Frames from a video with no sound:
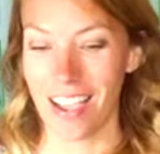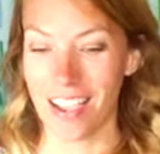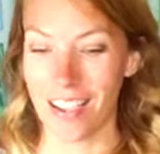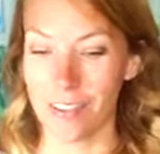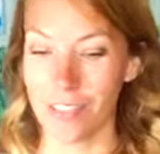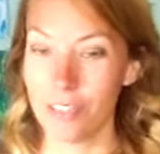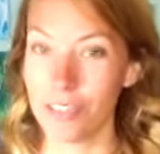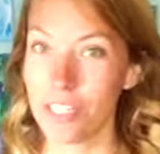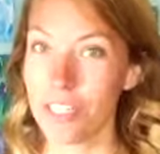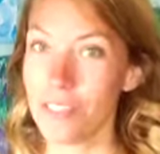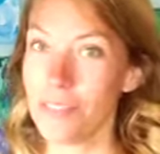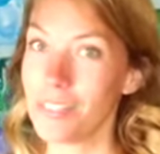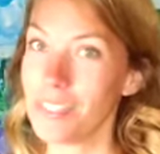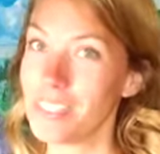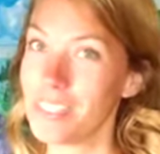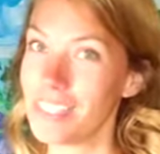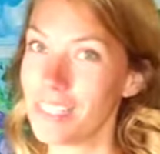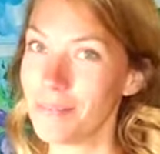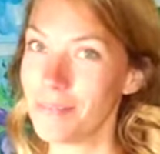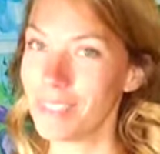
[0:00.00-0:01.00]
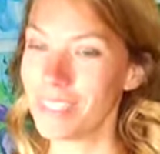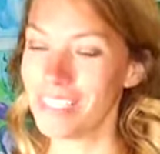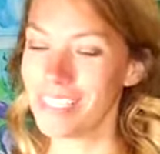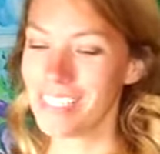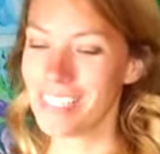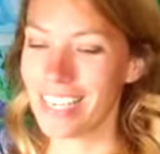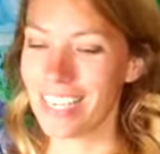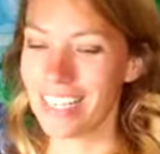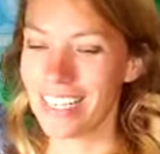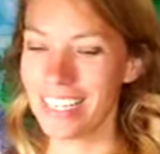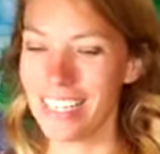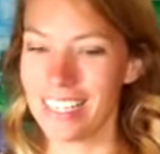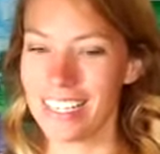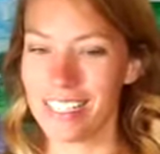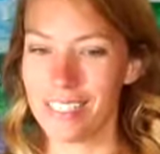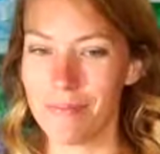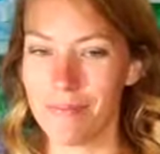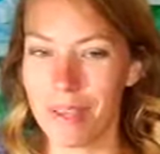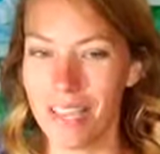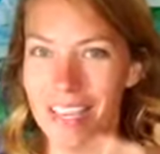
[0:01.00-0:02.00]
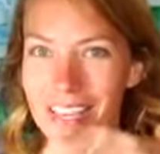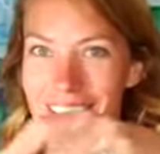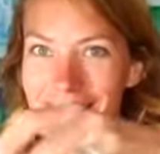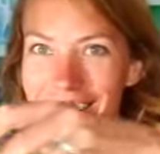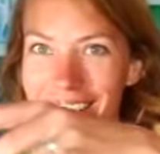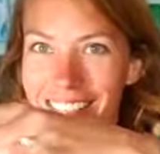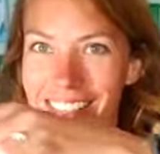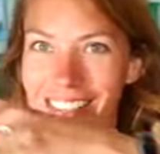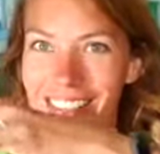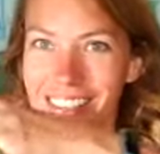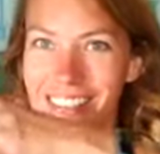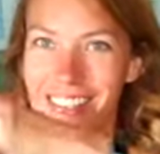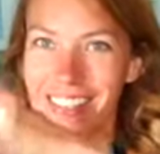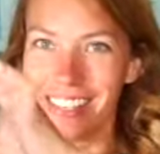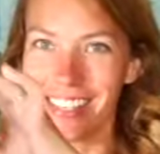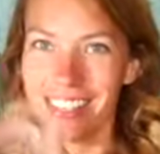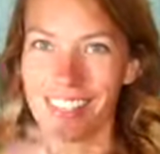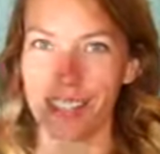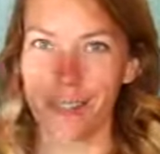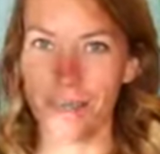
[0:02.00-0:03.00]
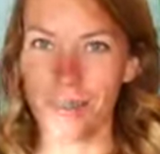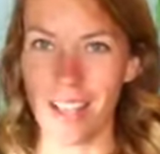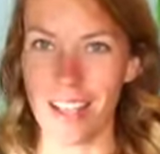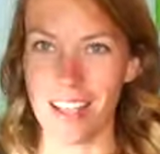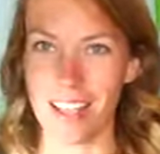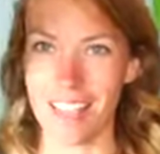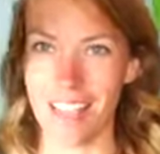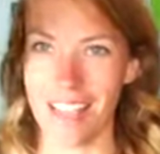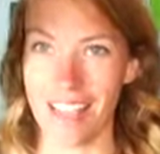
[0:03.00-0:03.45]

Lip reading: You can use a similar technique to make lizards as well,